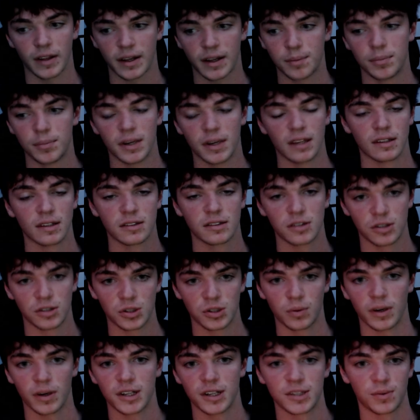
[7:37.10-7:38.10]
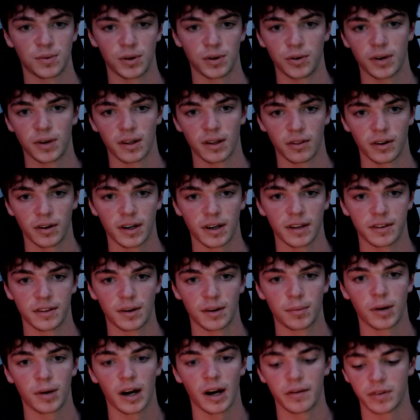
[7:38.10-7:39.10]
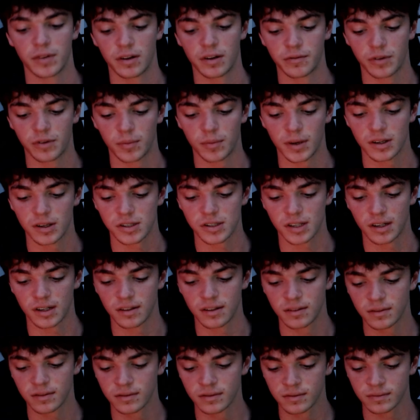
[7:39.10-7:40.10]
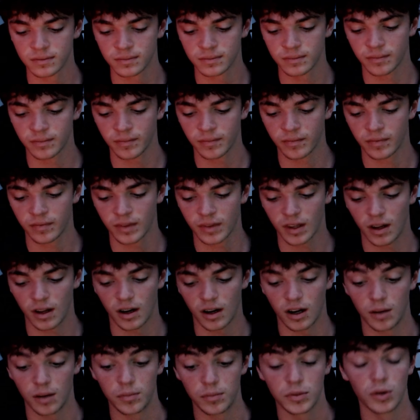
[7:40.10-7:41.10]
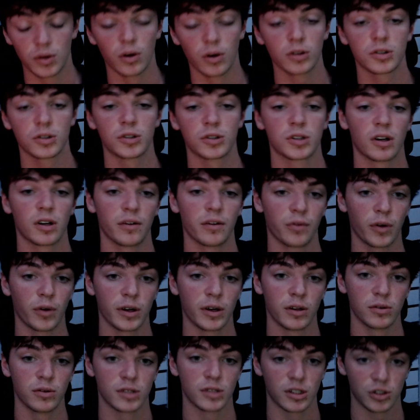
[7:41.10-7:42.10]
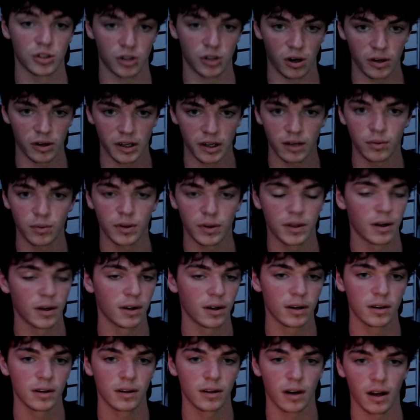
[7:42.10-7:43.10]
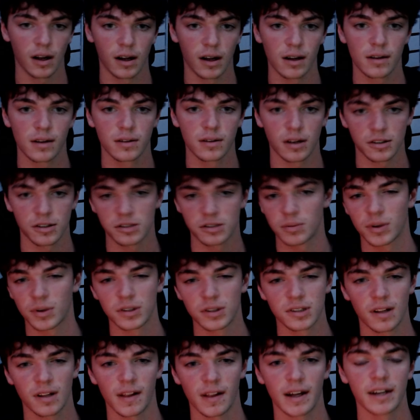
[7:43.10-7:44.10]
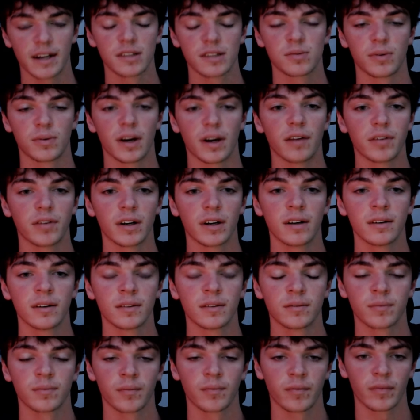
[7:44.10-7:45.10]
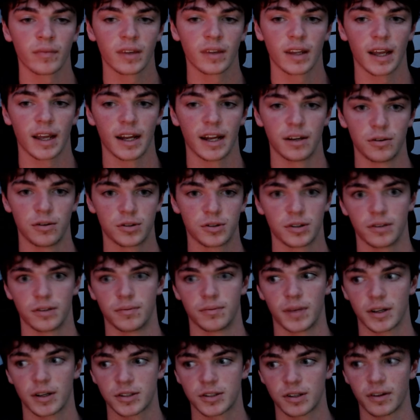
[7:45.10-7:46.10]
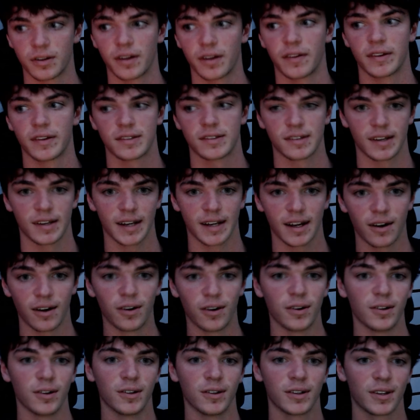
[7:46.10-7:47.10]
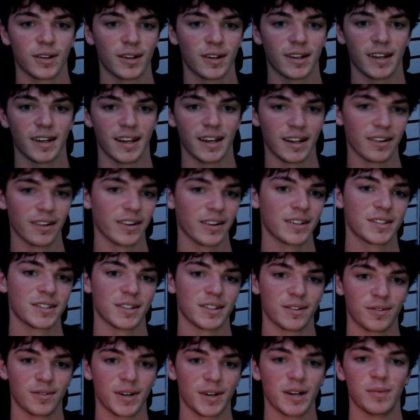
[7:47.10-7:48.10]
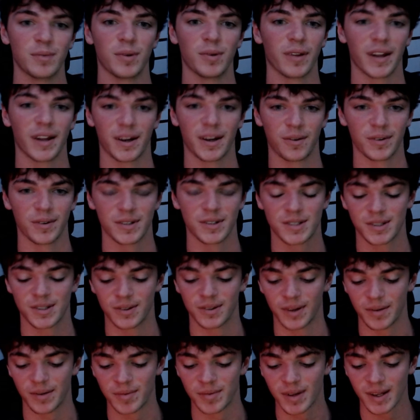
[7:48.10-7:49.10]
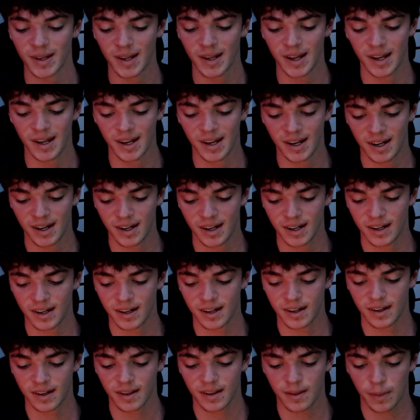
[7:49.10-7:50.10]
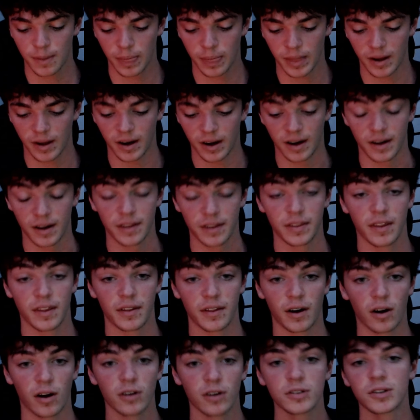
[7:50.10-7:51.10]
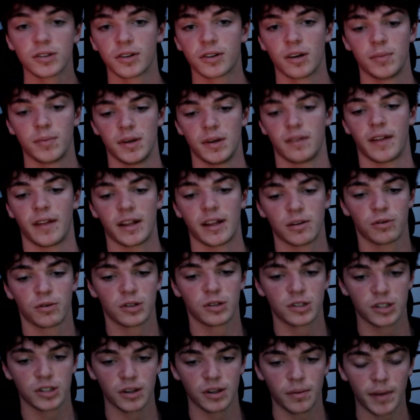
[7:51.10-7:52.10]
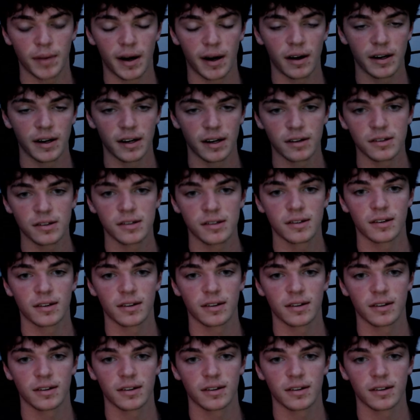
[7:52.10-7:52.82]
be in the situation where you can look at their private information. You also should avoid using jargon with your customers, clients, whatever, and you should make sure that it's like all English and readable language to them. There also could be language barriers